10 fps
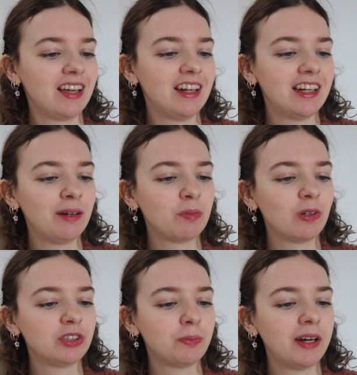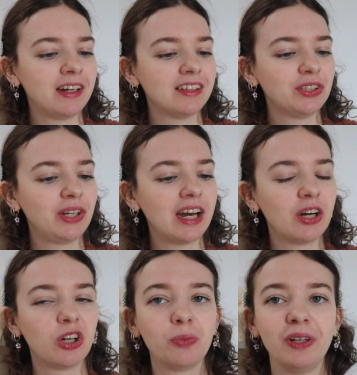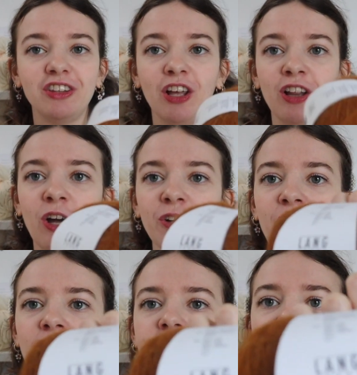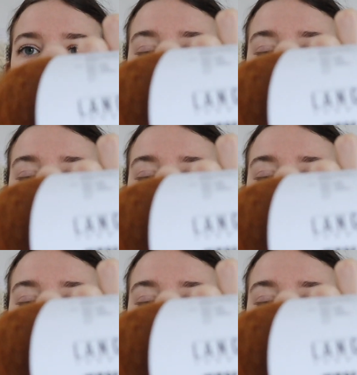And then I'm going to pair that together with the Long Yarns